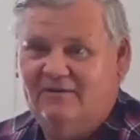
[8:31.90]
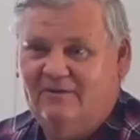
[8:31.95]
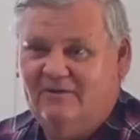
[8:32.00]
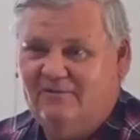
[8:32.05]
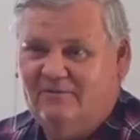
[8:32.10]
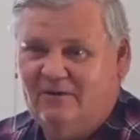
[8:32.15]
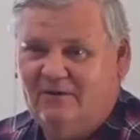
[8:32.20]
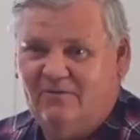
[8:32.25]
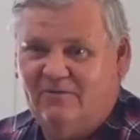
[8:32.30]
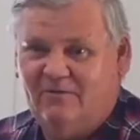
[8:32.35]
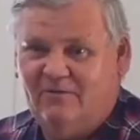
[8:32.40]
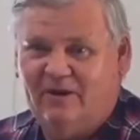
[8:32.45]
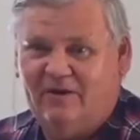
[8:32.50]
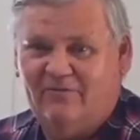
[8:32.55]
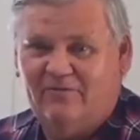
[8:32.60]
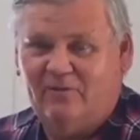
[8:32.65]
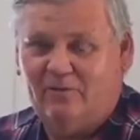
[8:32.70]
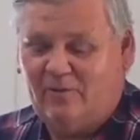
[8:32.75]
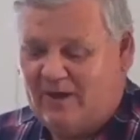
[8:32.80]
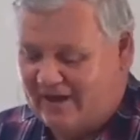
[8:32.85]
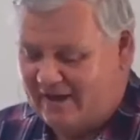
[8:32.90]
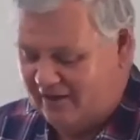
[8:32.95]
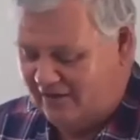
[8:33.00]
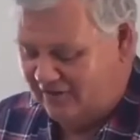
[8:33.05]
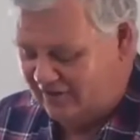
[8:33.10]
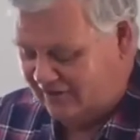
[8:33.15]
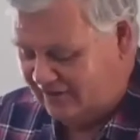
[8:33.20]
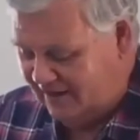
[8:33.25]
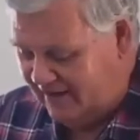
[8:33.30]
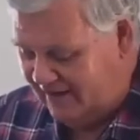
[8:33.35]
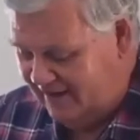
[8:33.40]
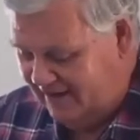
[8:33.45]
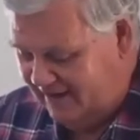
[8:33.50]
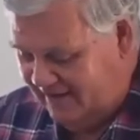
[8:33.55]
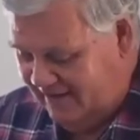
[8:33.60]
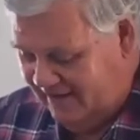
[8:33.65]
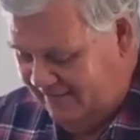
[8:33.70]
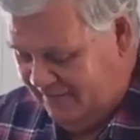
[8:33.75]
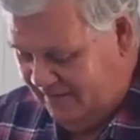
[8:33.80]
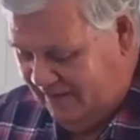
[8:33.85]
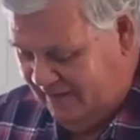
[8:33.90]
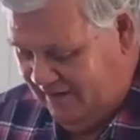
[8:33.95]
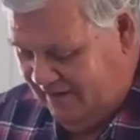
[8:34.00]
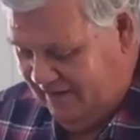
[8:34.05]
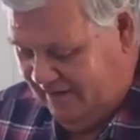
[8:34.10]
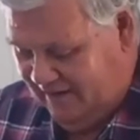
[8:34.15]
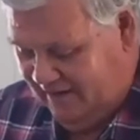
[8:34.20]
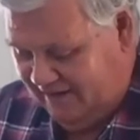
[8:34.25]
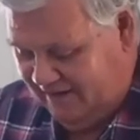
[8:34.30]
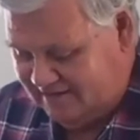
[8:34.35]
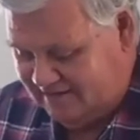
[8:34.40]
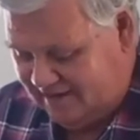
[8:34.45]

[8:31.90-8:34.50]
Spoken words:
What a wonderful way to look at it. And